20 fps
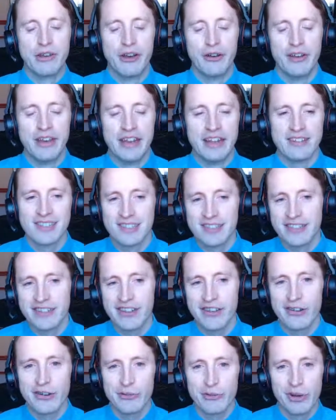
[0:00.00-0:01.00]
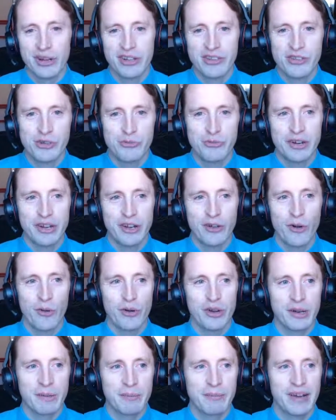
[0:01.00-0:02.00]
necessarily want to
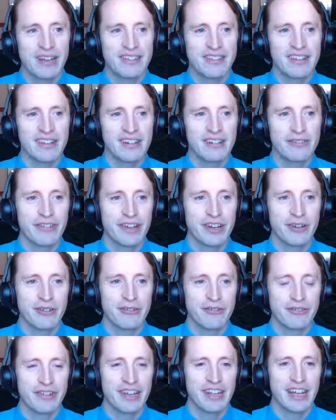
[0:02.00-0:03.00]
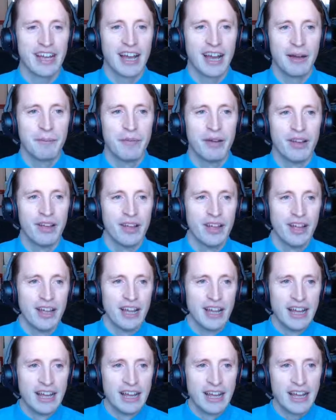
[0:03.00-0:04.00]
record it myself. I don't think I'm
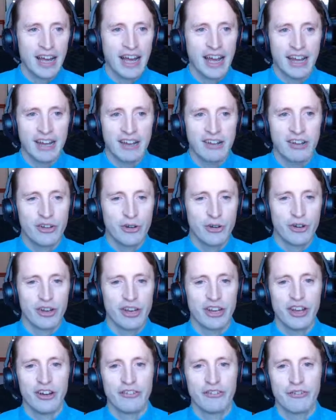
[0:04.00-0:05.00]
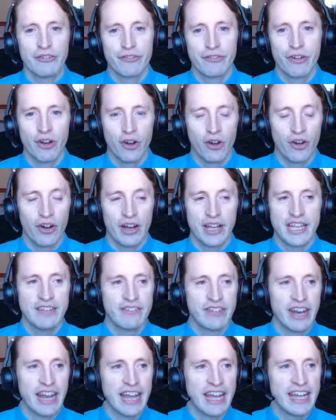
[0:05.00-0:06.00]
good enough or
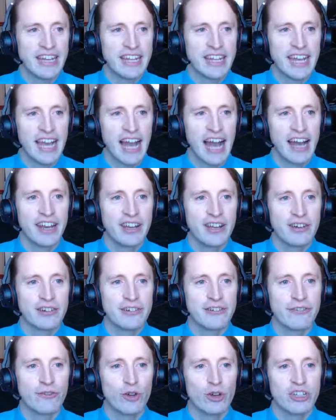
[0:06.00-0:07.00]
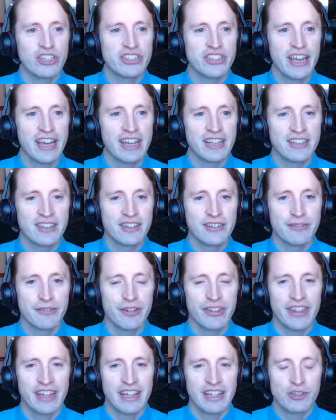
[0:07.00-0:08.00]
even any kind of voice actor
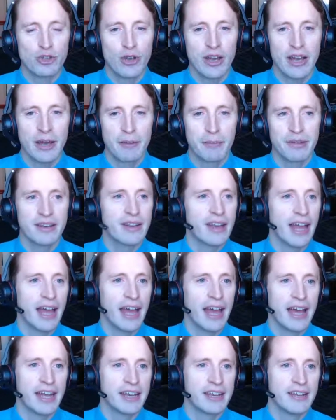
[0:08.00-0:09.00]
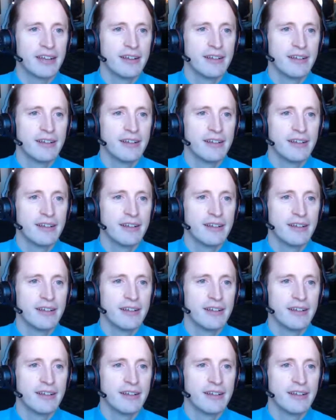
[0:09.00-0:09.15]
for that to happen. And